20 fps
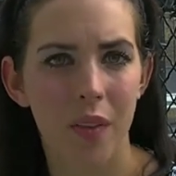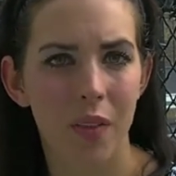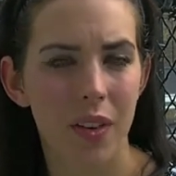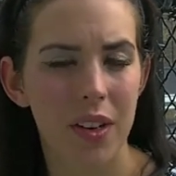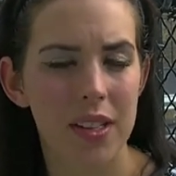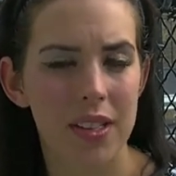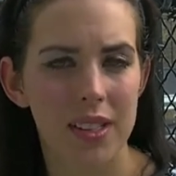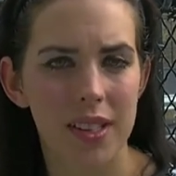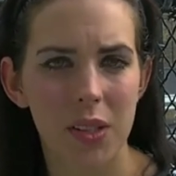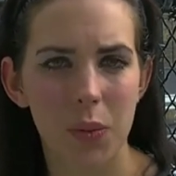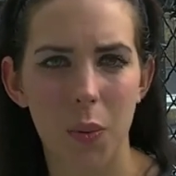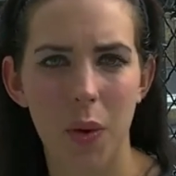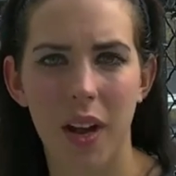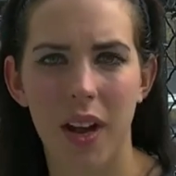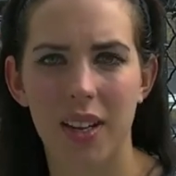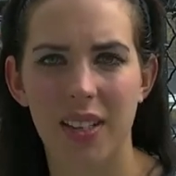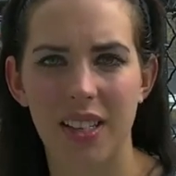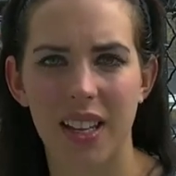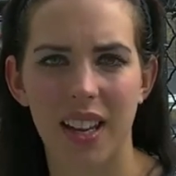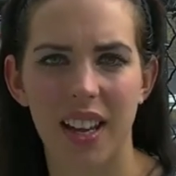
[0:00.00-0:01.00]
For instance,
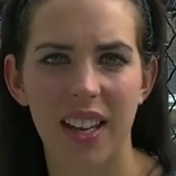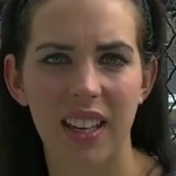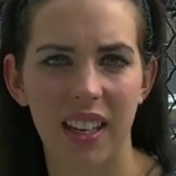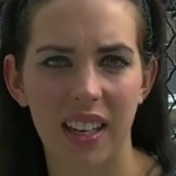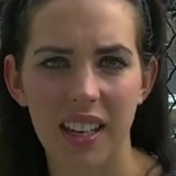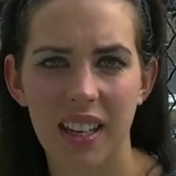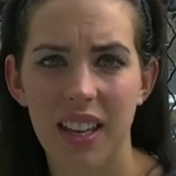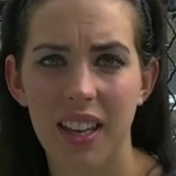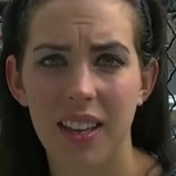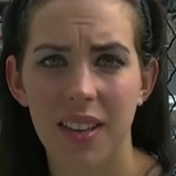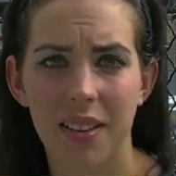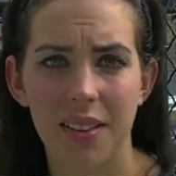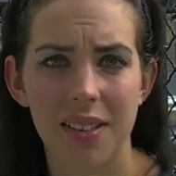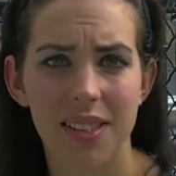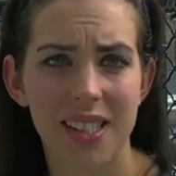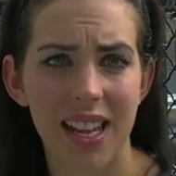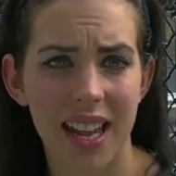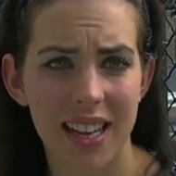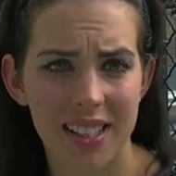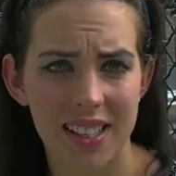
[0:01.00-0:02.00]
words like
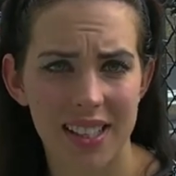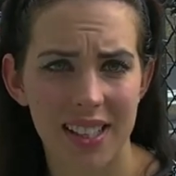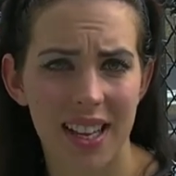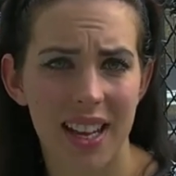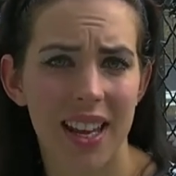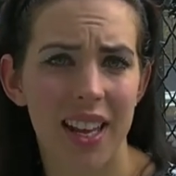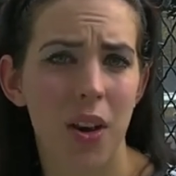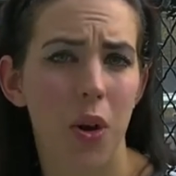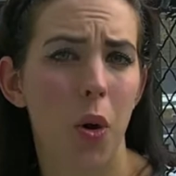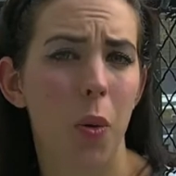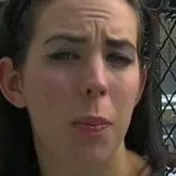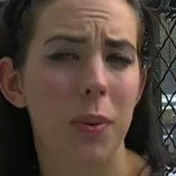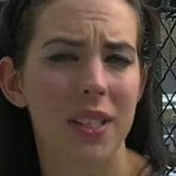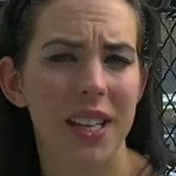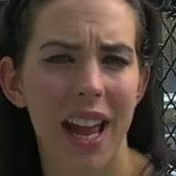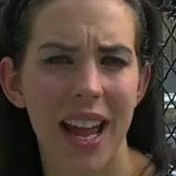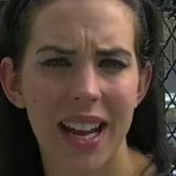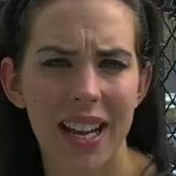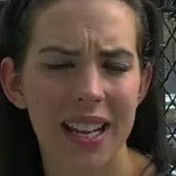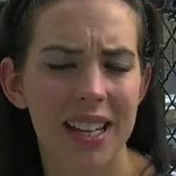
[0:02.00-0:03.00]
sexy or
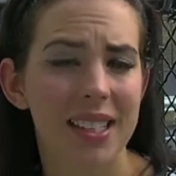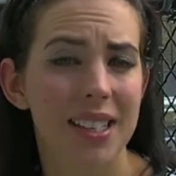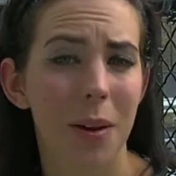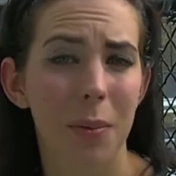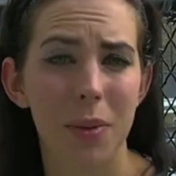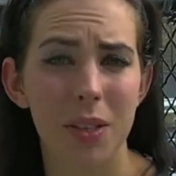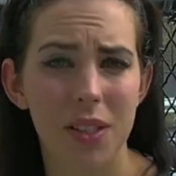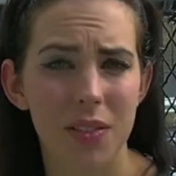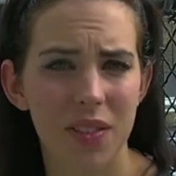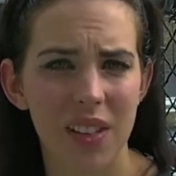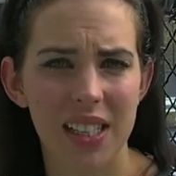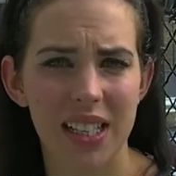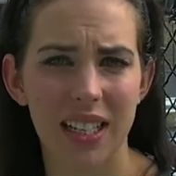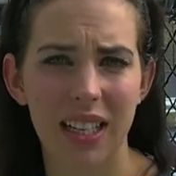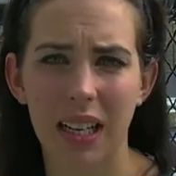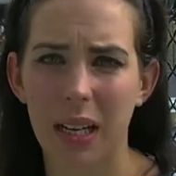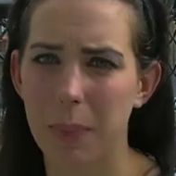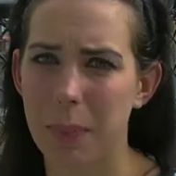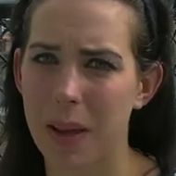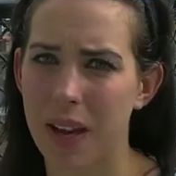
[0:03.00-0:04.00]
pertaining to someone's
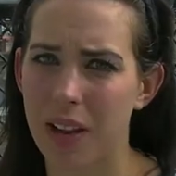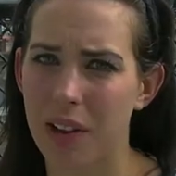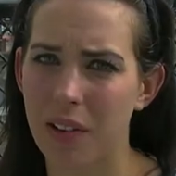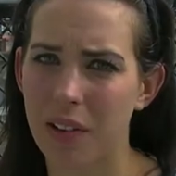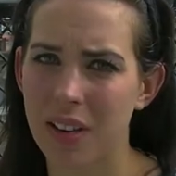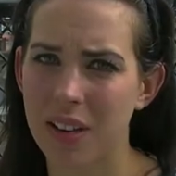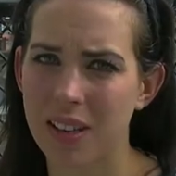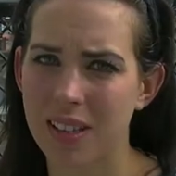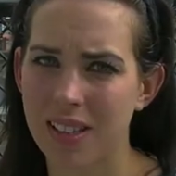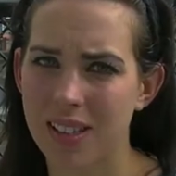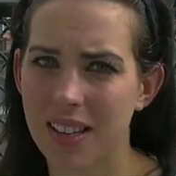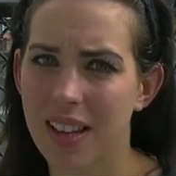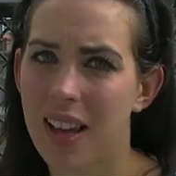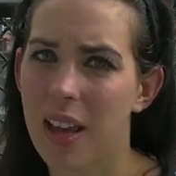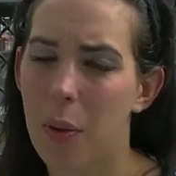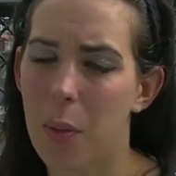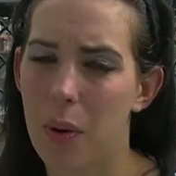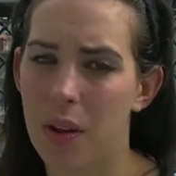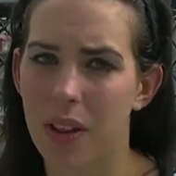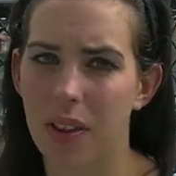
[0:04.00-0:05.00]
physical appearance,
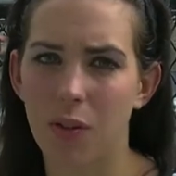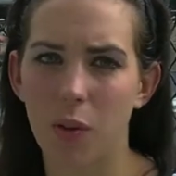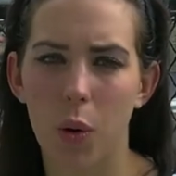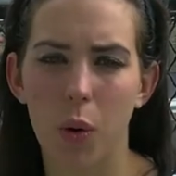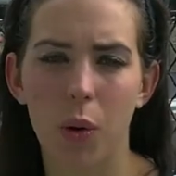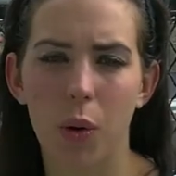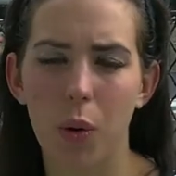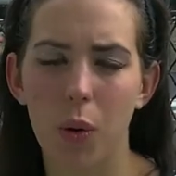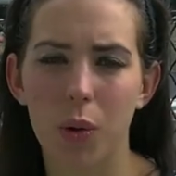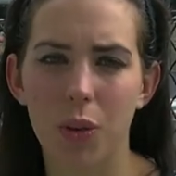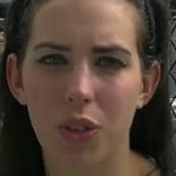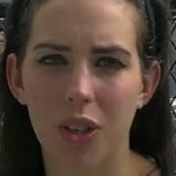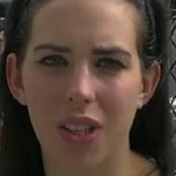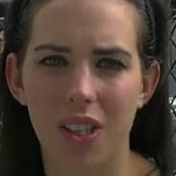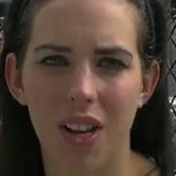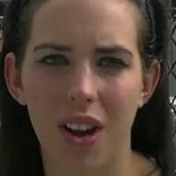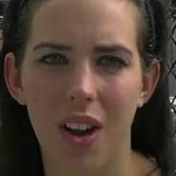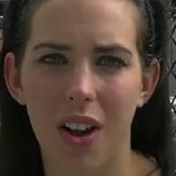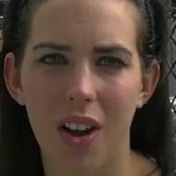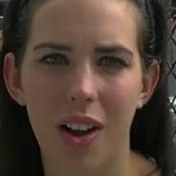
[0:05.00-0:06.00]
where they've got
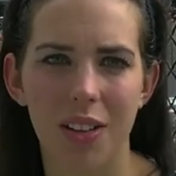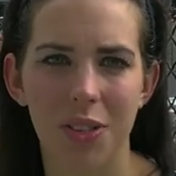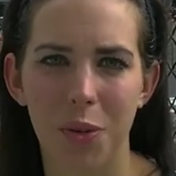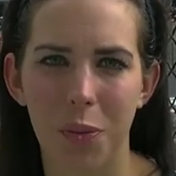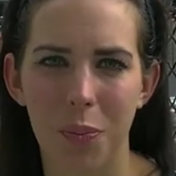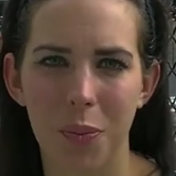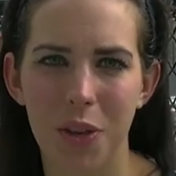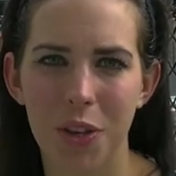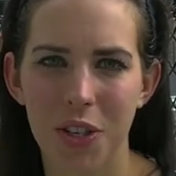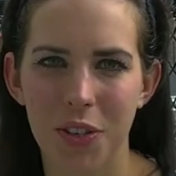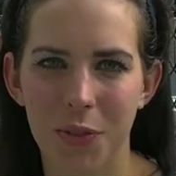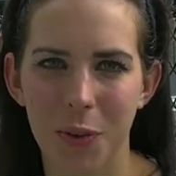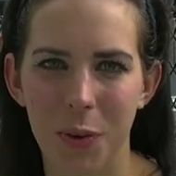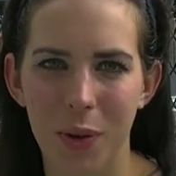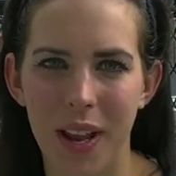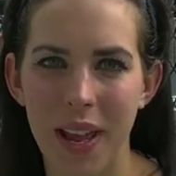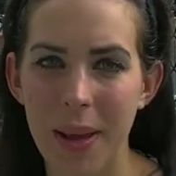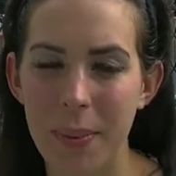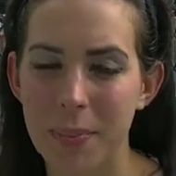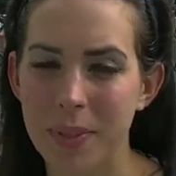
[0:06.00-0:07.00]
gorgeous eyes or
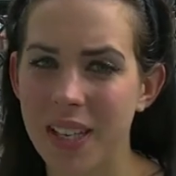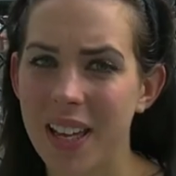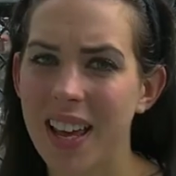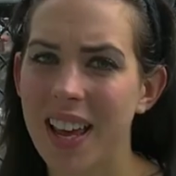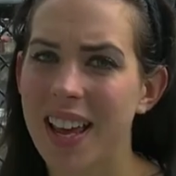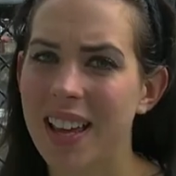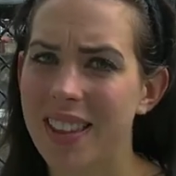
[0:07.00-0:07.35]
beautiful lips.